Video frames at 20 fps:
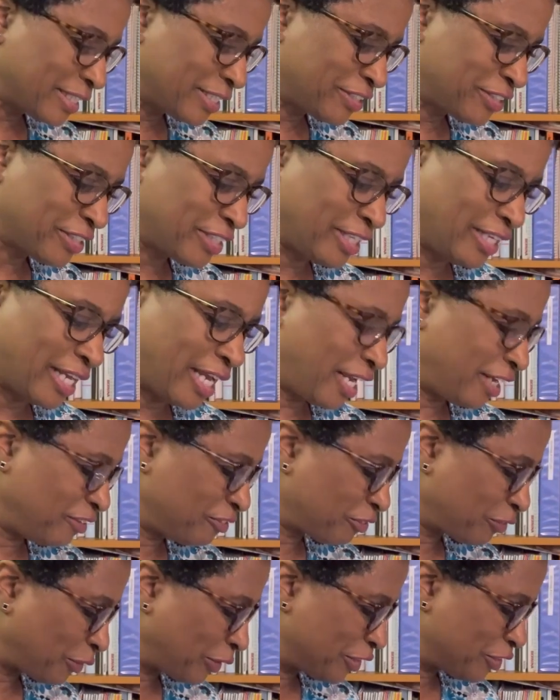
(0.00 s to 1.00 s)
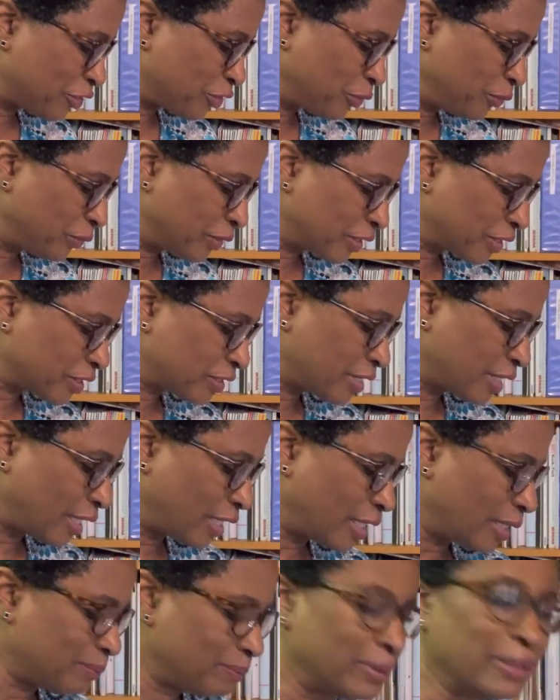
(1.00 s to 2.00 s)
is the Avery tunic
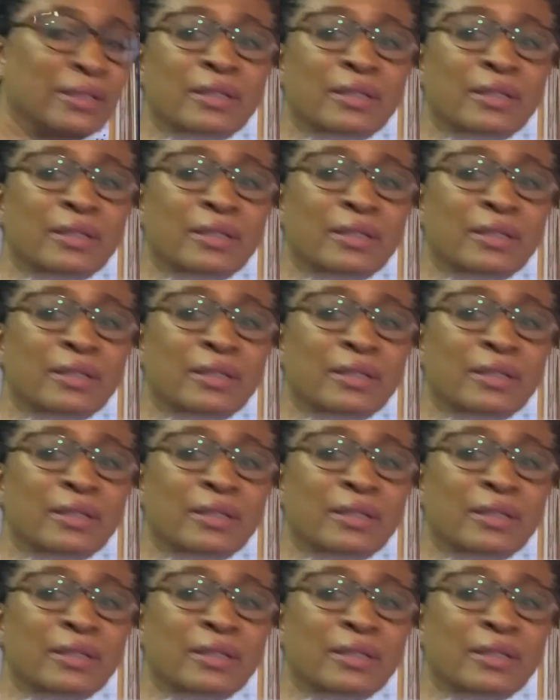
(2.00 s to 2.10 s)
top.